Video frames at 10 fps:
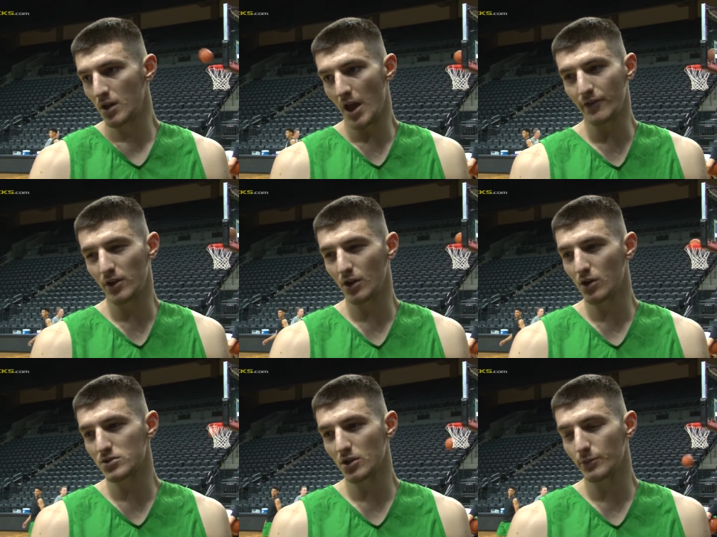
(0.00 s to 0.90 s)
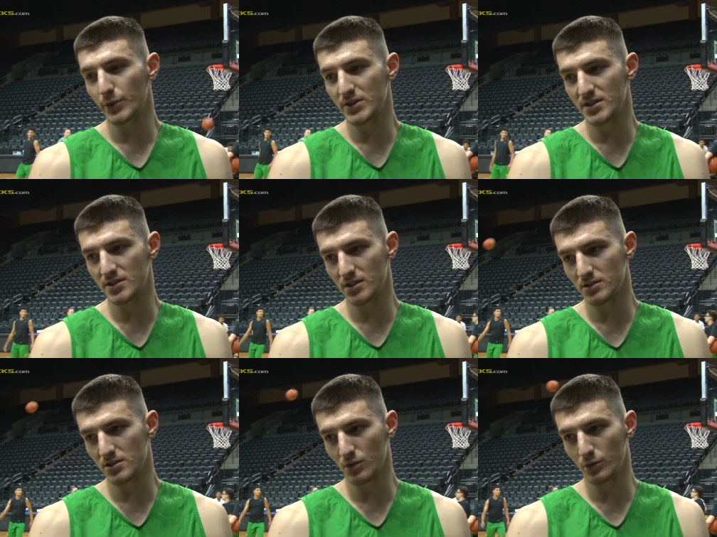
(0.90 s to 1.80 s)
everything goes all the
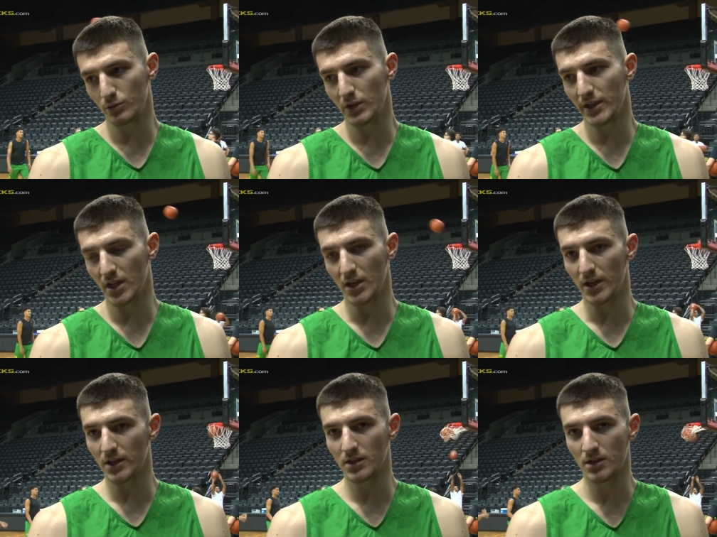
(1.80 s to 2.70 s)
preseason, so we really can, like,